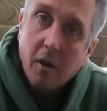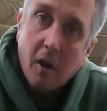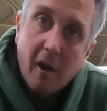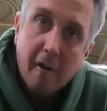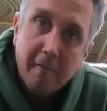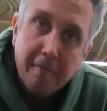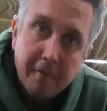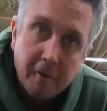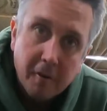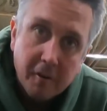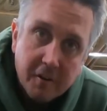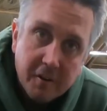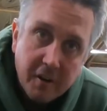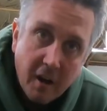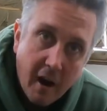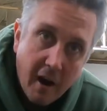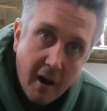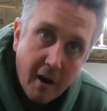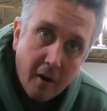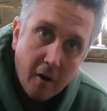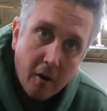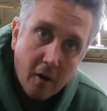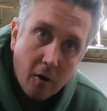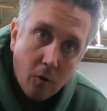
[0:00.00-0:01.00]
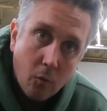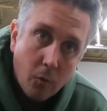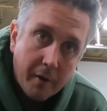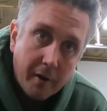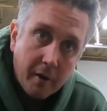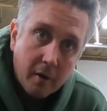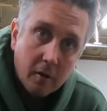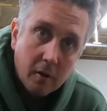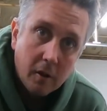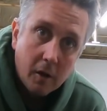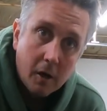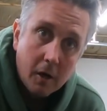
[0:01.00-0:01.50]
off-road tire all
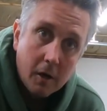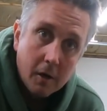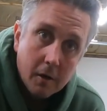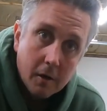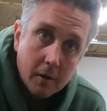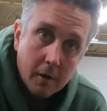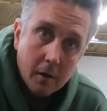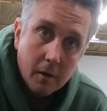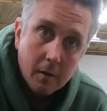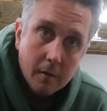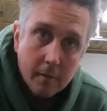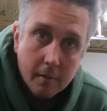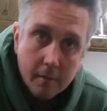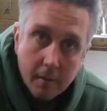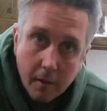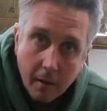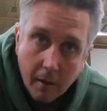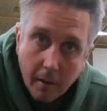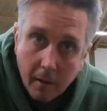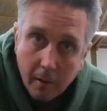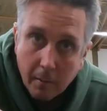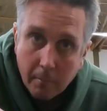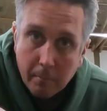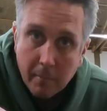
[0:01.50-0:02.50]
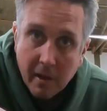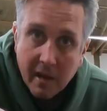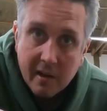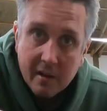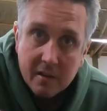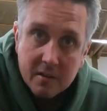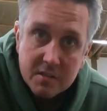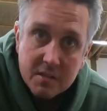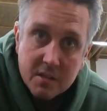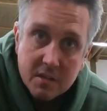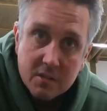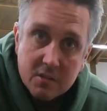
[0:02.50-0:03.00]
winter long. The
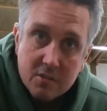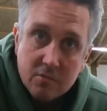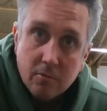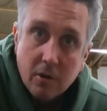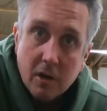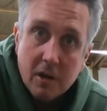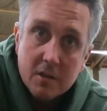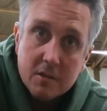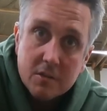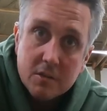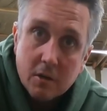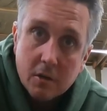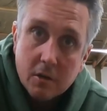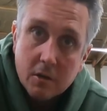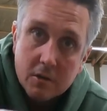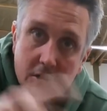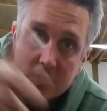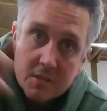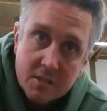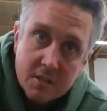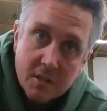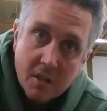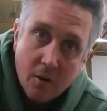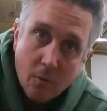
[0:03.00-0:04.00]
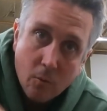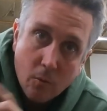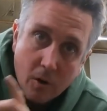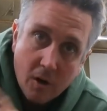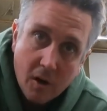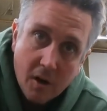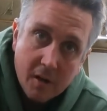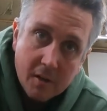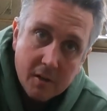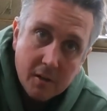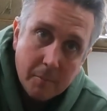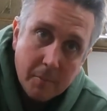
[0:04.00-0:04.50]
Maxxis Razrs that
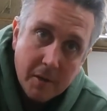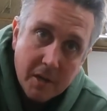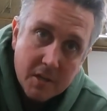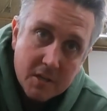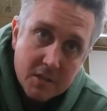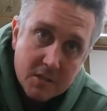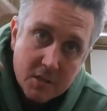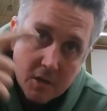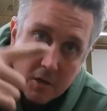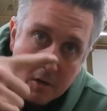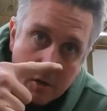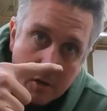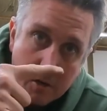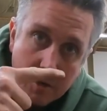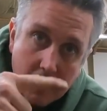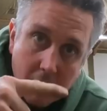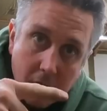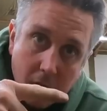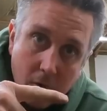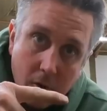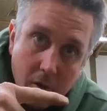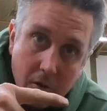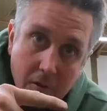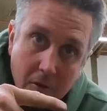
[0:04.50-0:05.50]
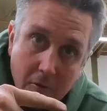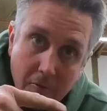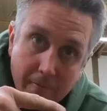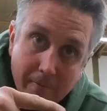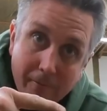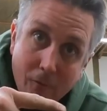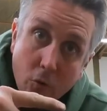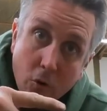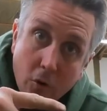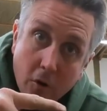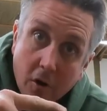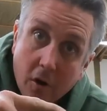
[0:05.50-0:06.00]
were on the Mazda are going to go on the
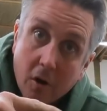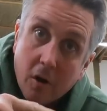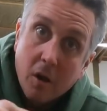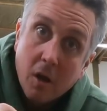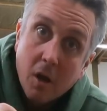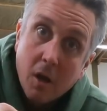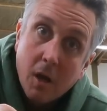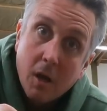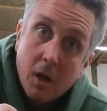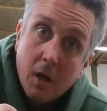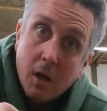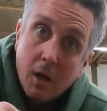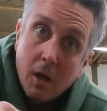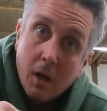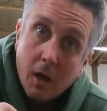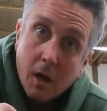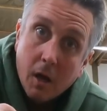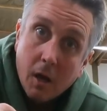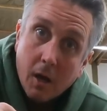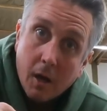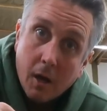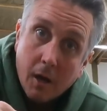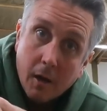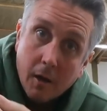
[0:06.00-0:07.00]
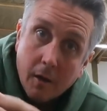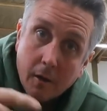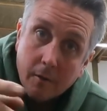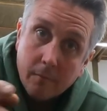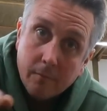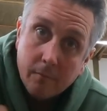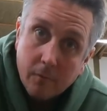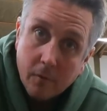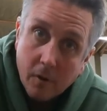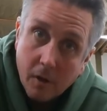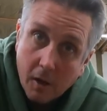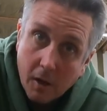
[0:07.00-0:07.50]
Ford, uh,
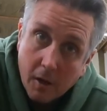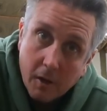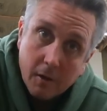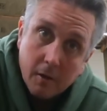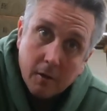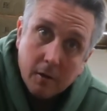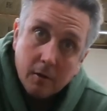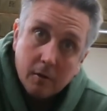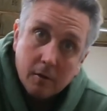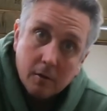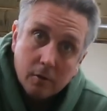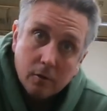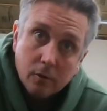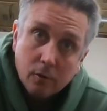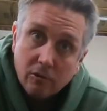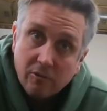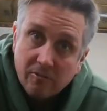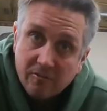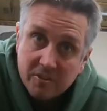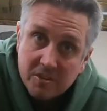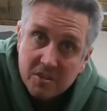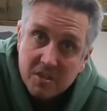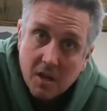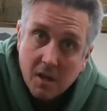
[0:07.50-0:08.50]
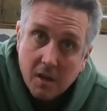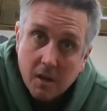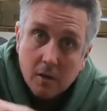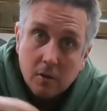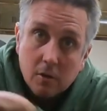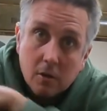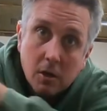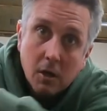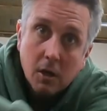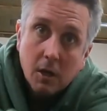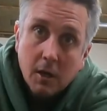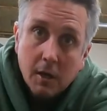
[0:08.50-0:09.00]
on Louis
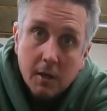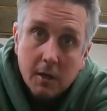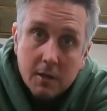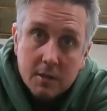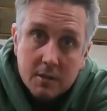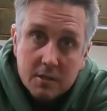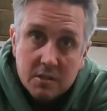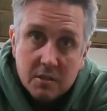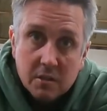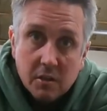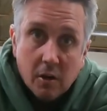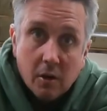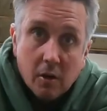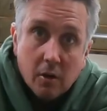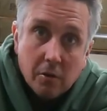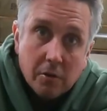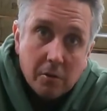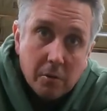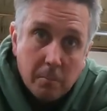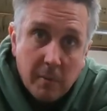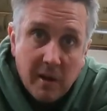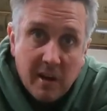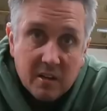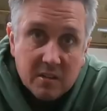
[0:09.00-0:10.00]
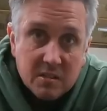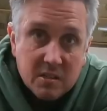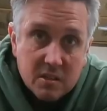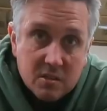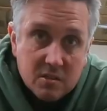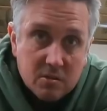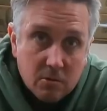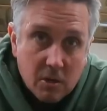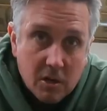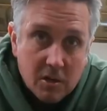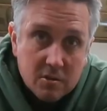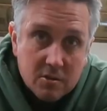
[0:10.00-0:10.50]
Vuitton. So the
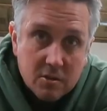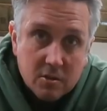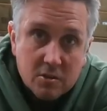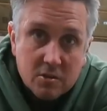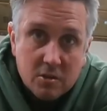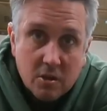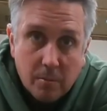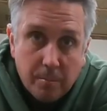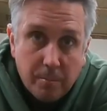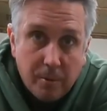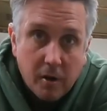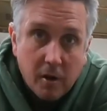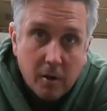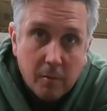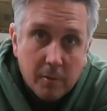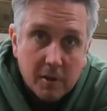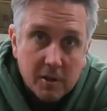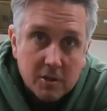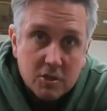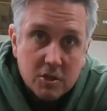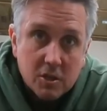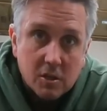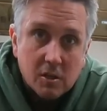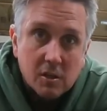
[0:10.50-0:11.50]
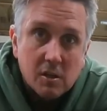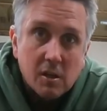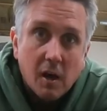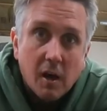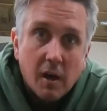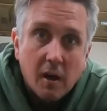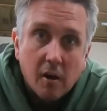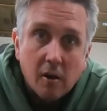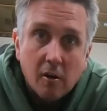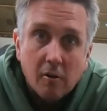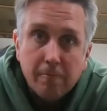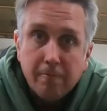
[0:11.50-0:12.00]
Maxxis Razrs are pretty bitchin'
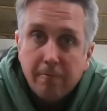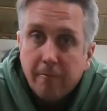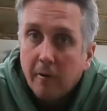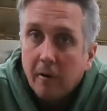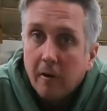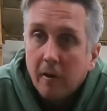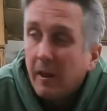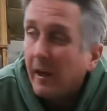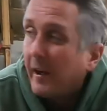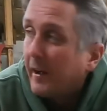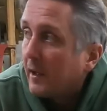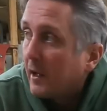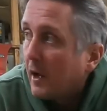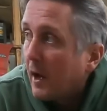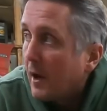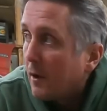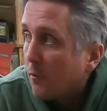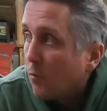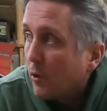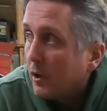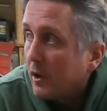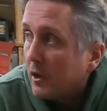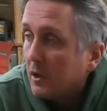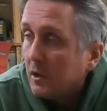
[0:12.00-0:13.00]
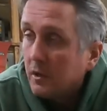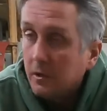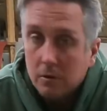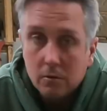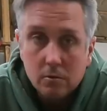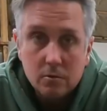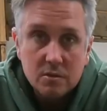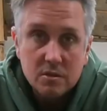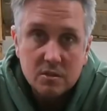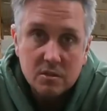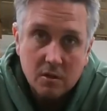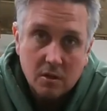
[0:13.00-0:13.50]
tire for like highway
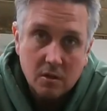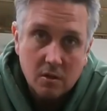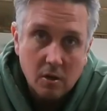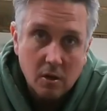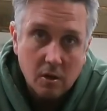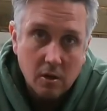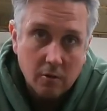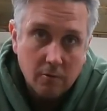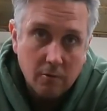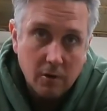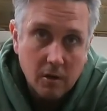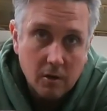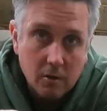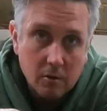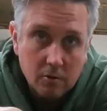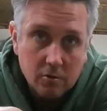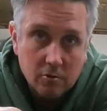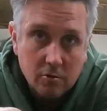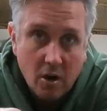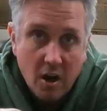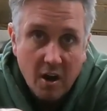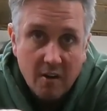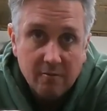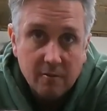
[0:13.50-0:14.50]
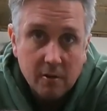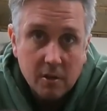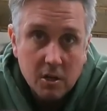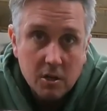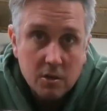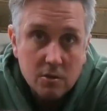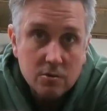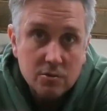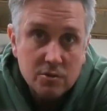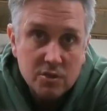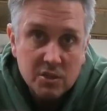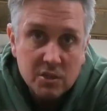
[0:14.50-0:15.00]
use and all-around driving
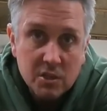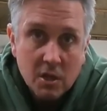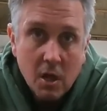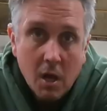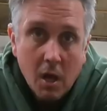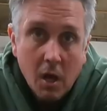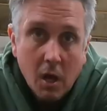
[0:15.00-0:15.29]
use.